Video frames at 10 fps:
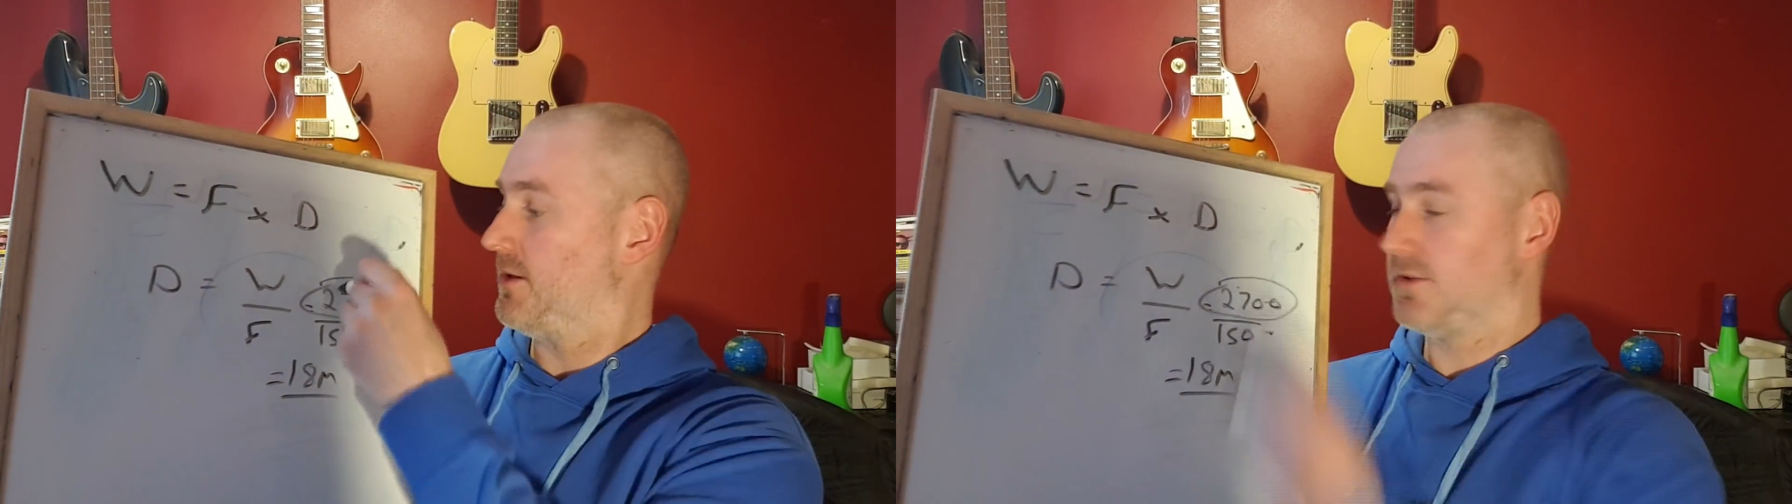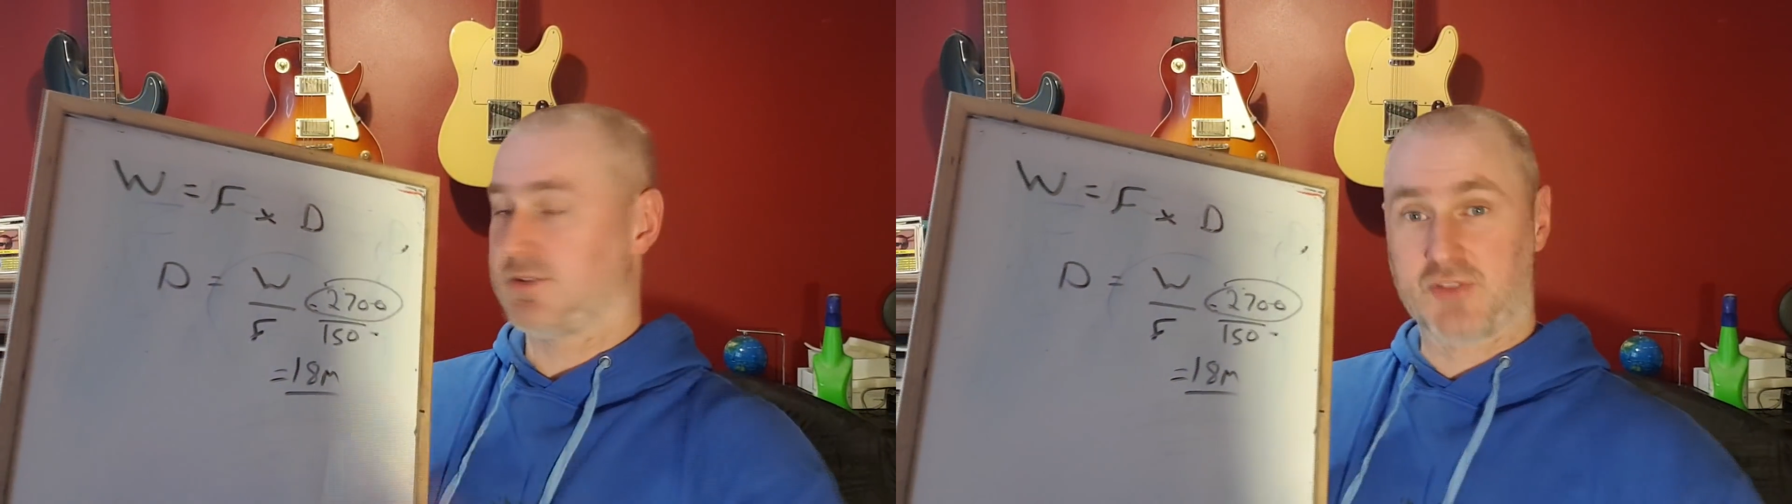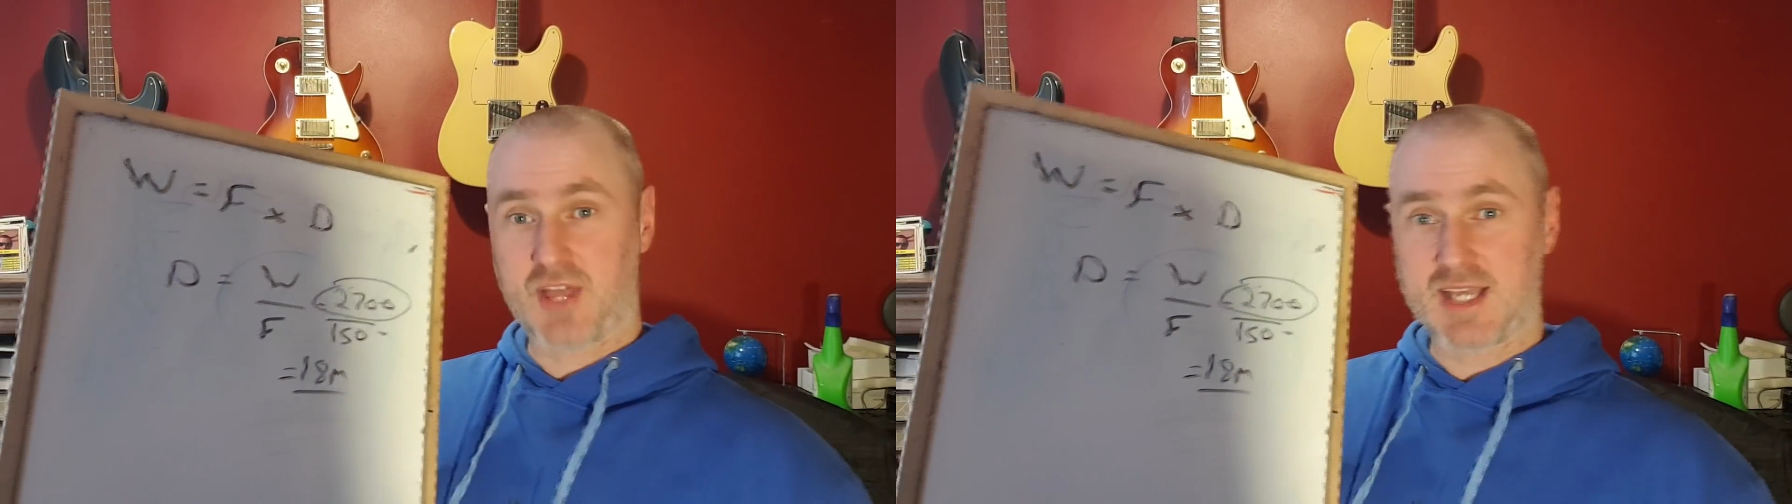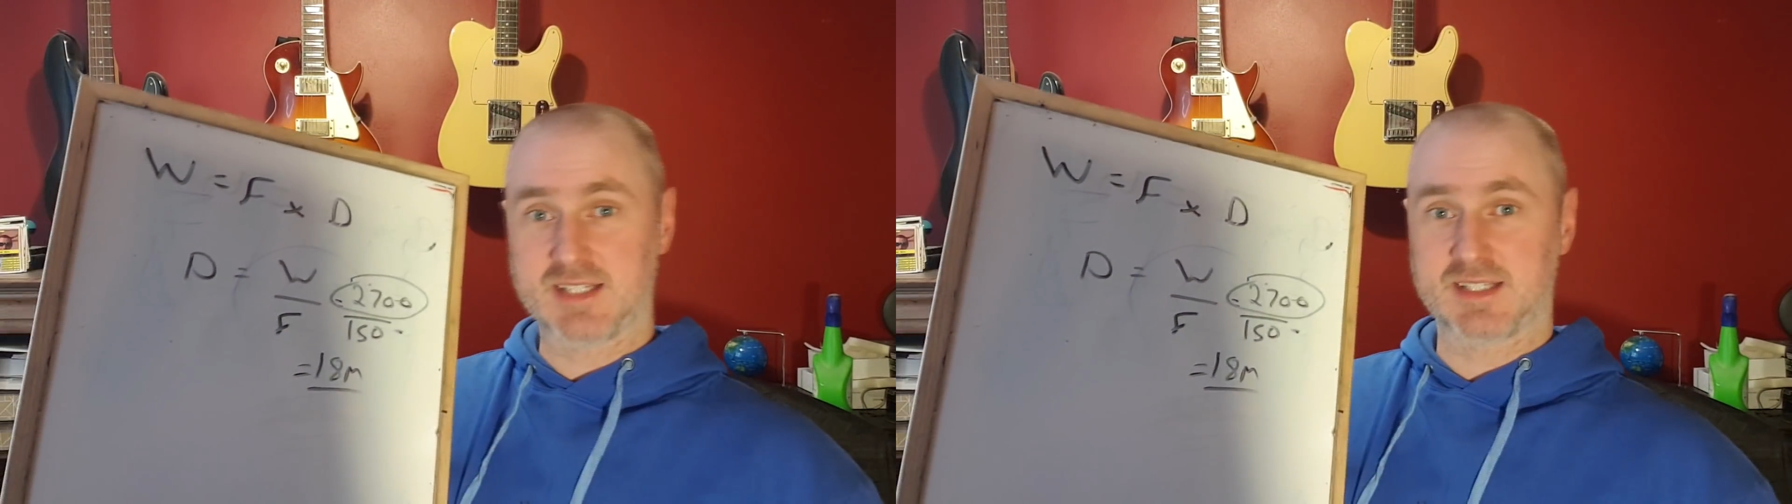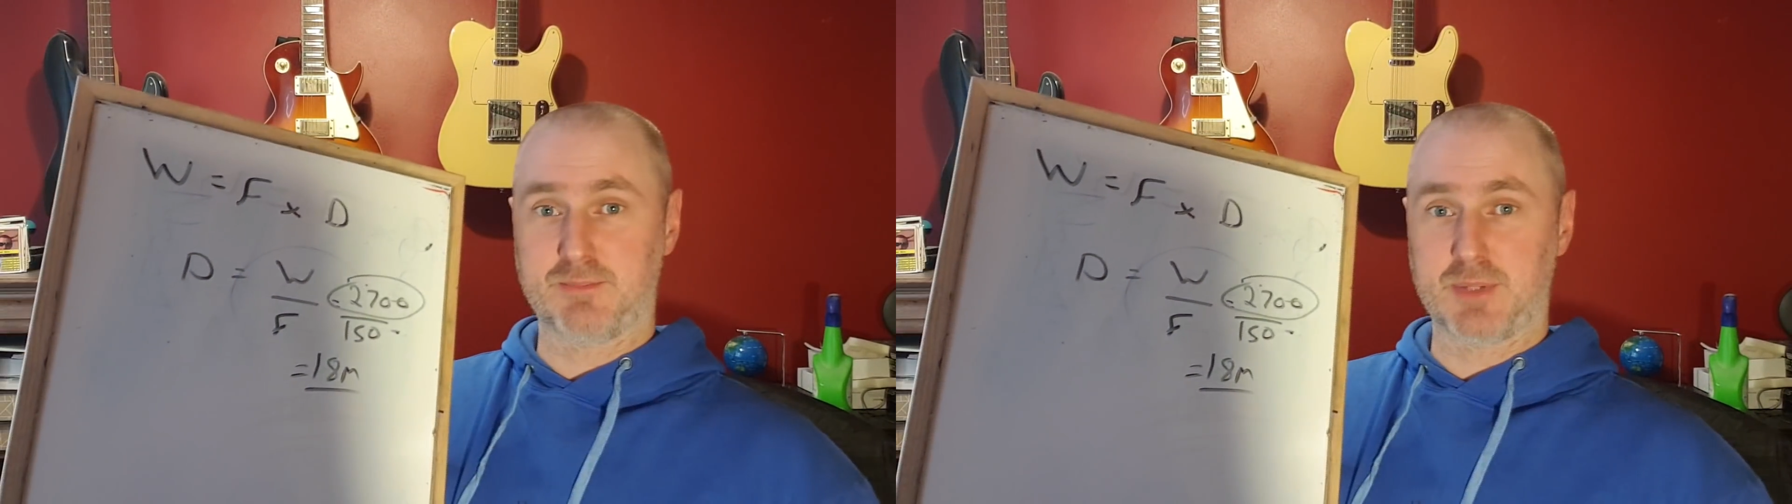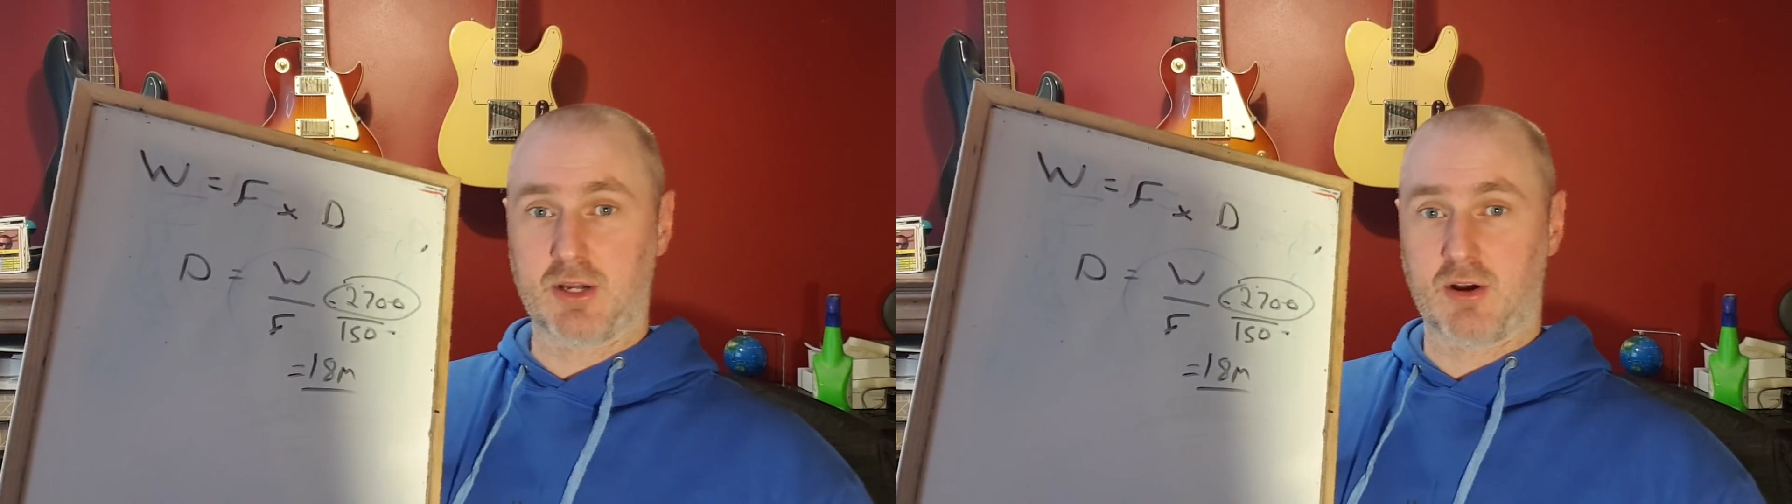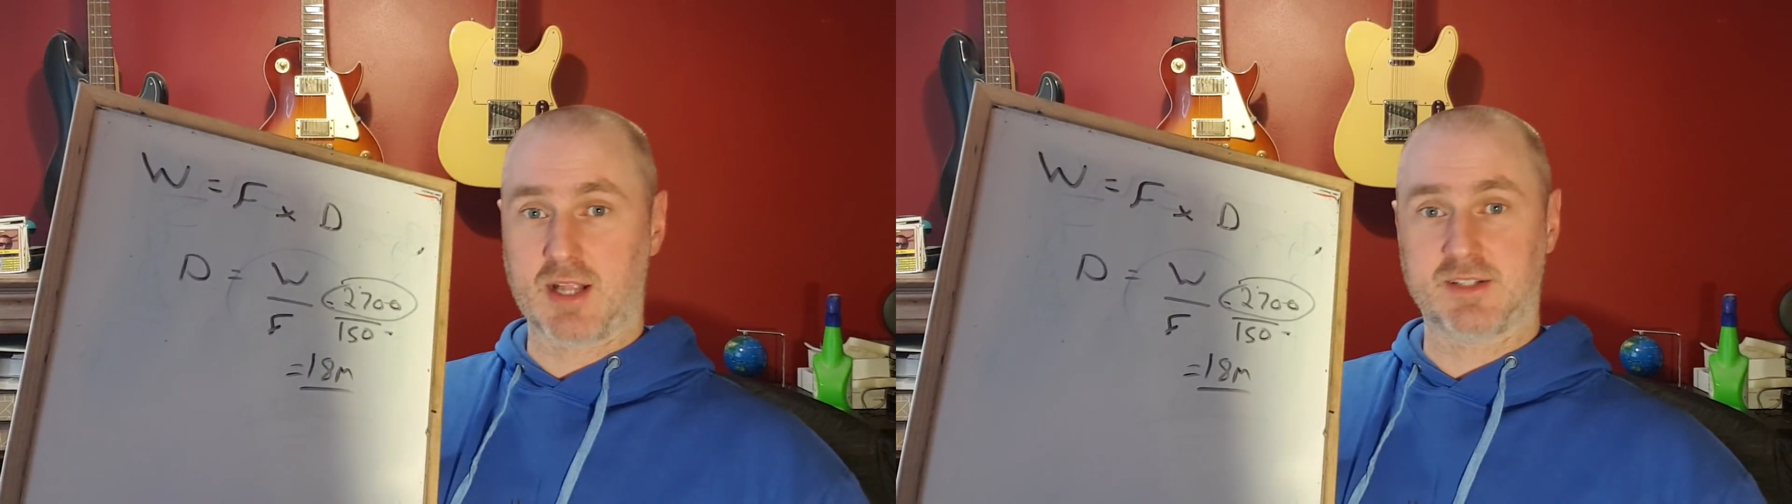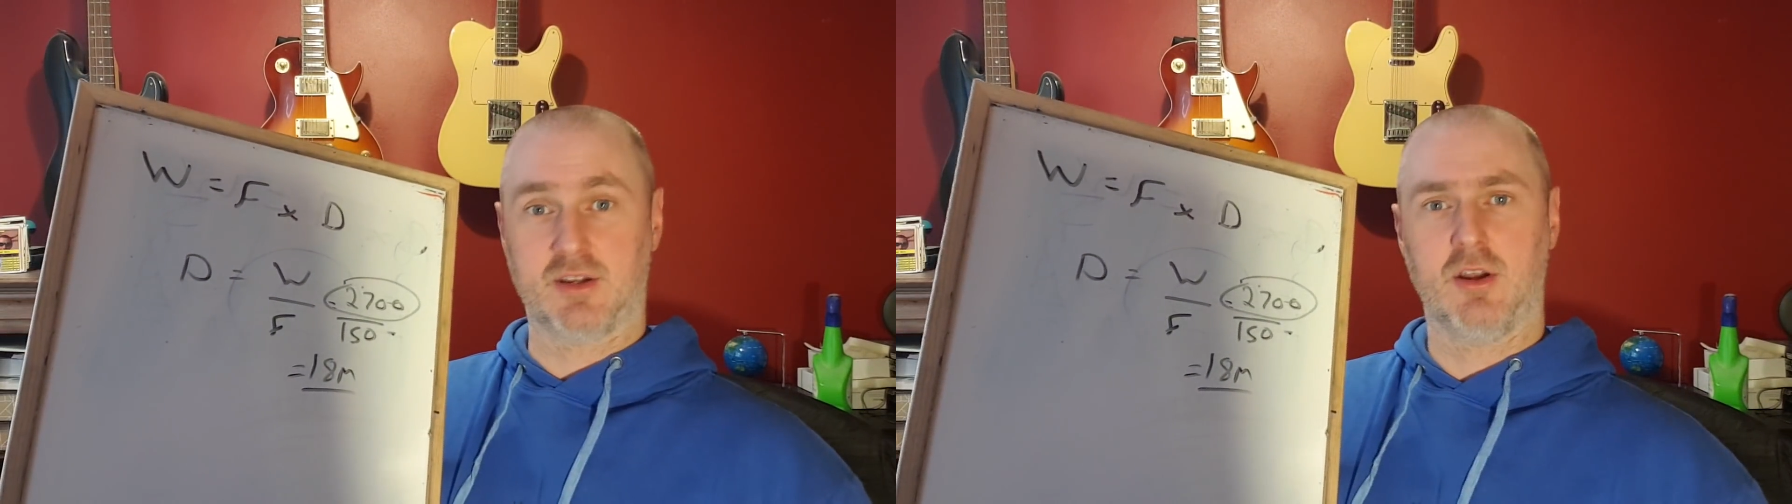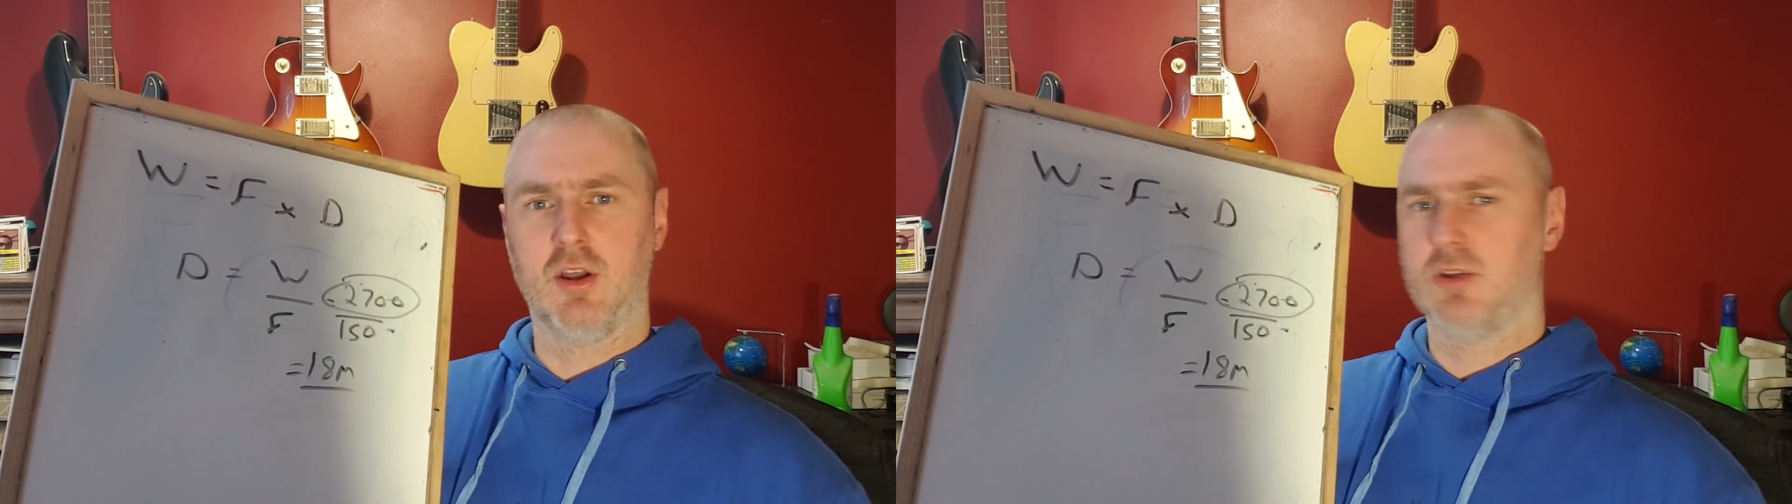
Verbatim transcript: So that is simply our answer.